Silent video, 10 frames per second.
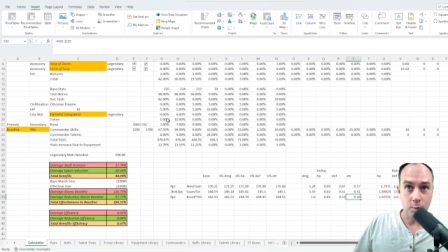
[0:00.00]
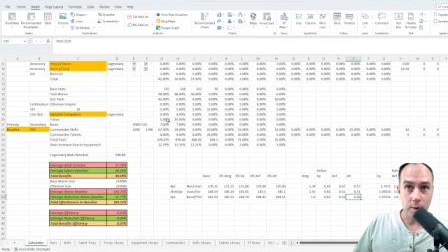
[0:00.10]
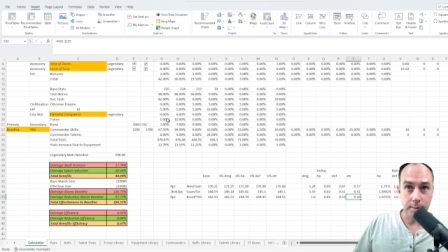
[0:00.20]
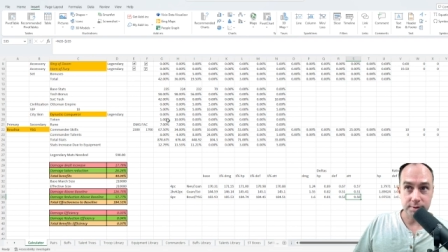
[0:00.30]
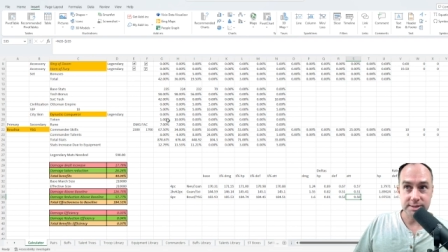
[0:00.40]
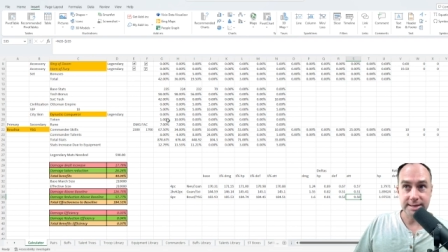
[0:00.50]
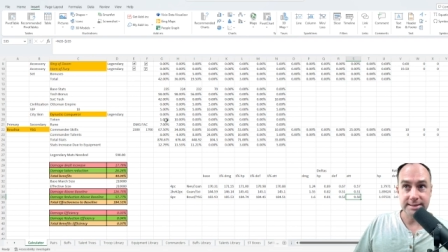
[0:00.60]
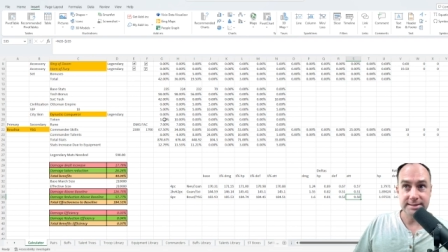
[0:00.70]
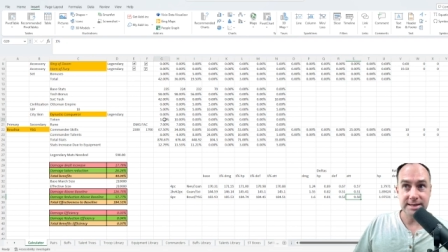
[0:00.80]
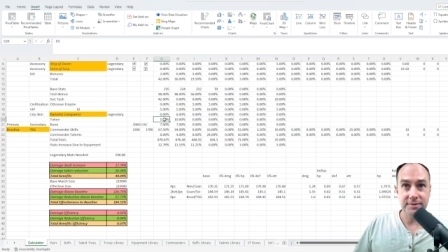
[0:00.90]
the
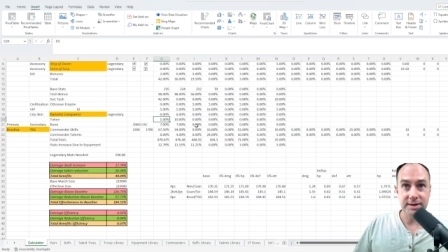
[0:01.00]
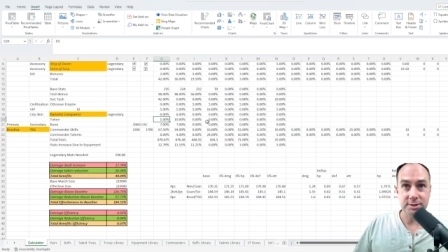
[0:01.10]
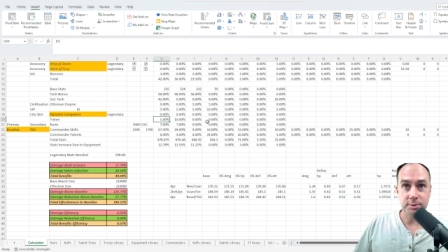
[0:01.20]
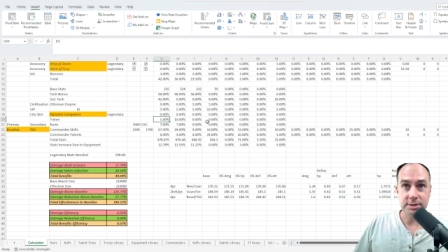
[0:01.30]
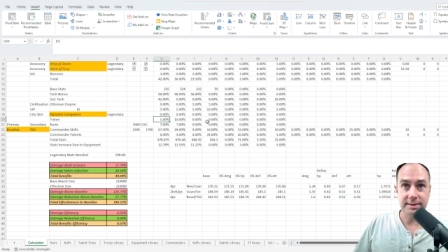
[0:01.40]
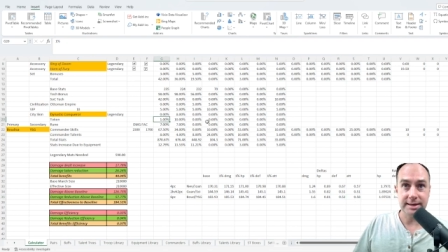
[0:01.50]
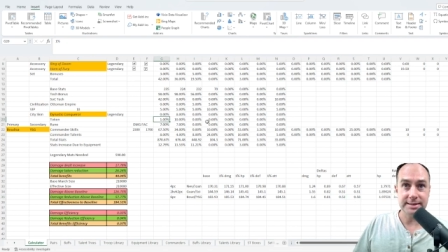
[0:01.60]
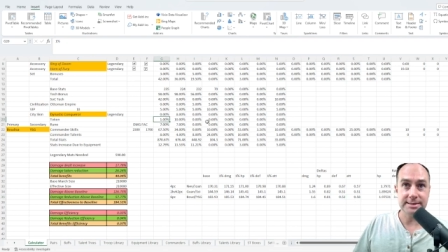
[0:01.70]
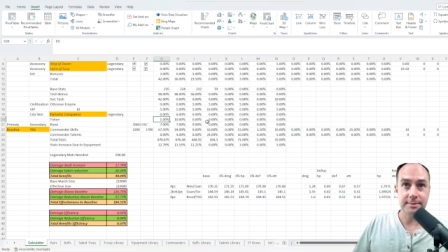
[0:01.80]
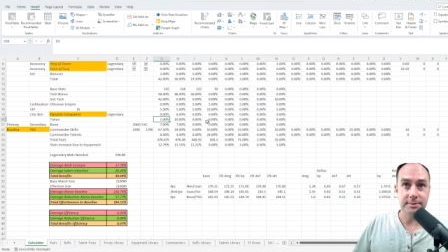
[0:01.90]
1% defense, which I think
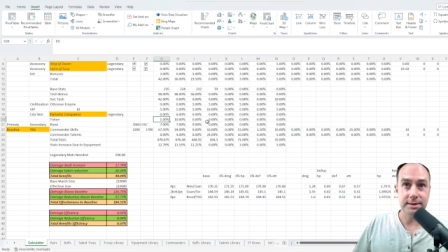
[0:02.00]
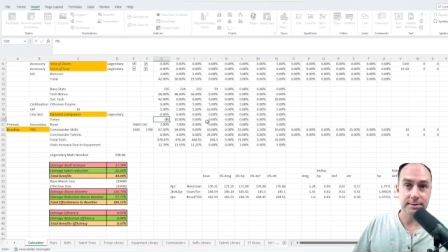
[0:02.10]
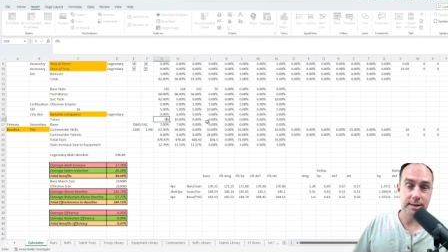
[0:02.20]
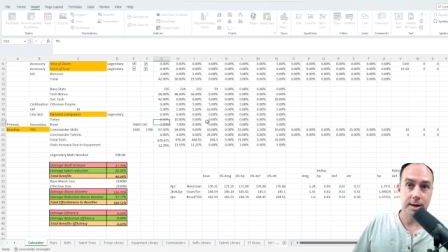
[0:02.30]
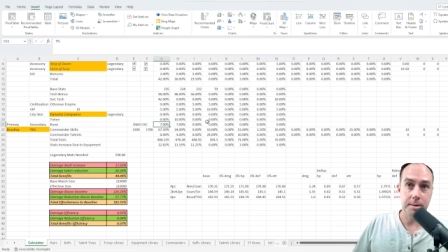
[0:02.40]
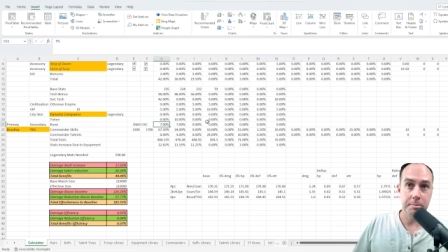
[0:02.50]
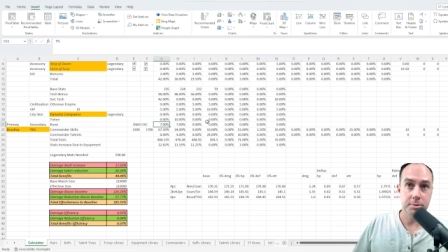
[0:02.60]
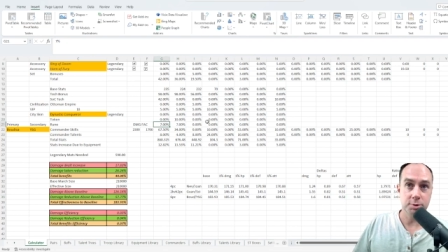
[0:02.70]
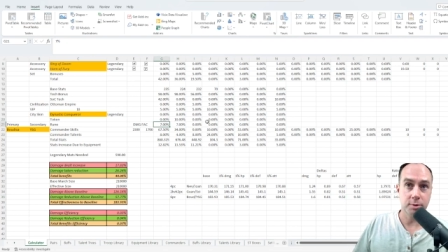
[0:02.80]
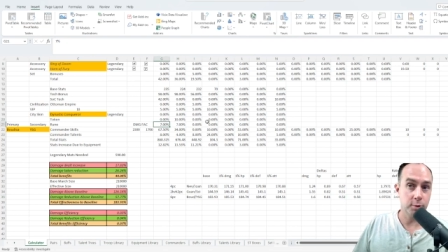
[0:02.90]
is something um,
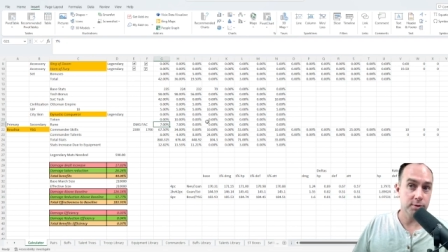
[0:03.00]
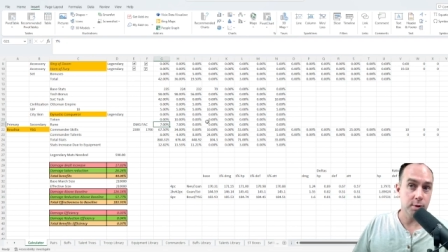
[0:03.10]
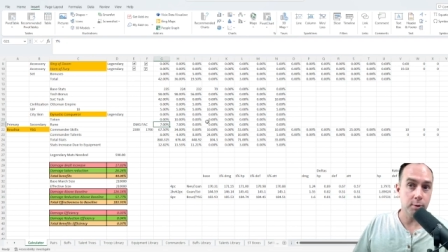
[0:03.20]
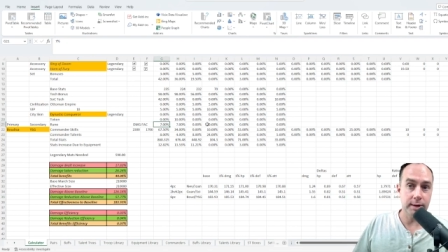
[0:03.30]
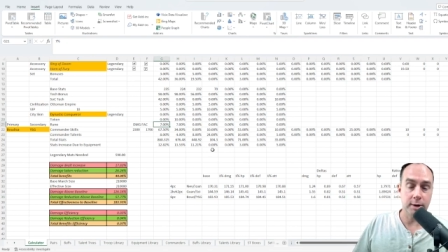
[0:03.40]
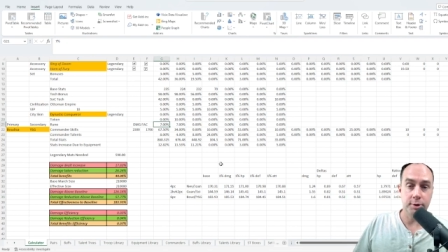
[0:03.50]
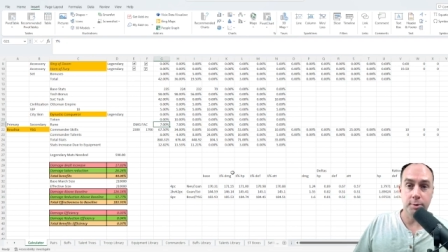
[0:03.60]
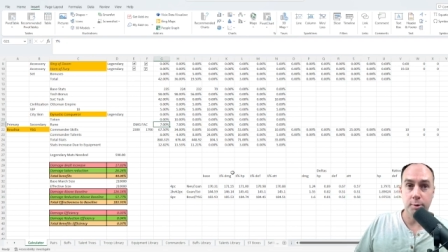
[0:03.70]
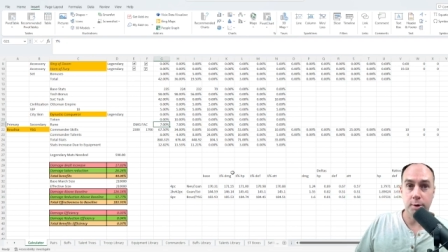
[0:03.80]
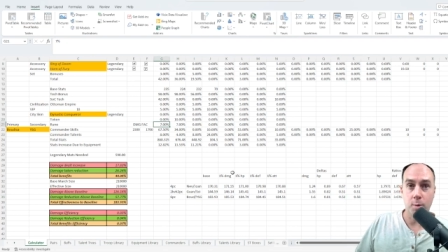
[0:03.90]
sort of worth noting on
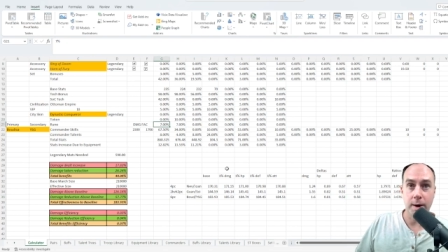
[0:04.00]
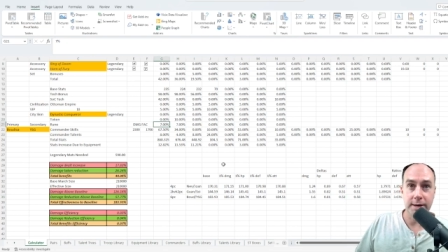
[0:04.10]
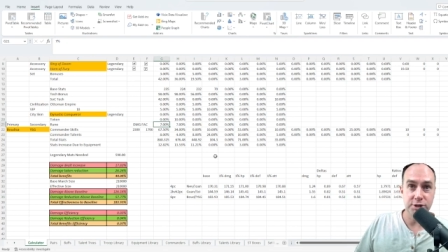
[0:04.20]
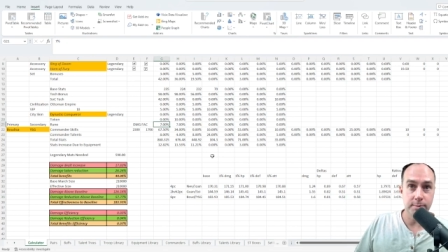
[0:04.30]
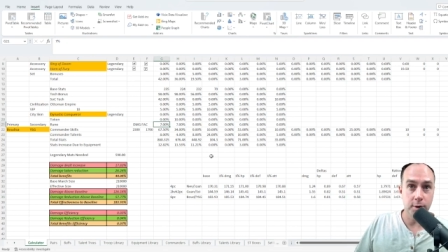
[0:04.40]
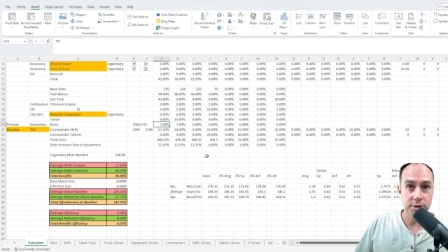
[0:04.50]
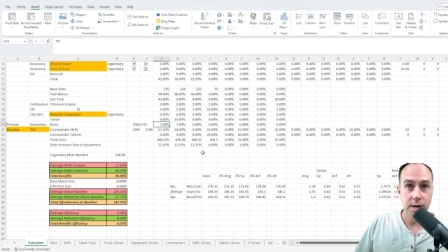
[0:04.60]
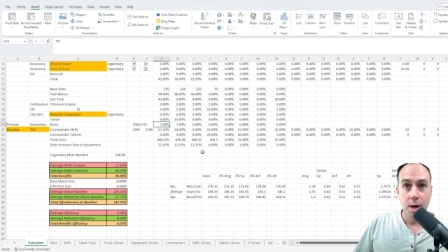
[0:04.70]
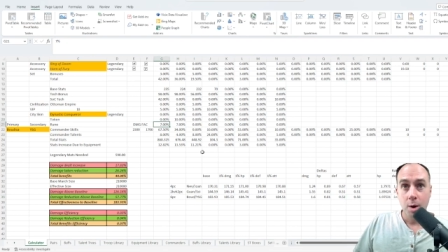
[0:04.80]
your Boudica YSG March.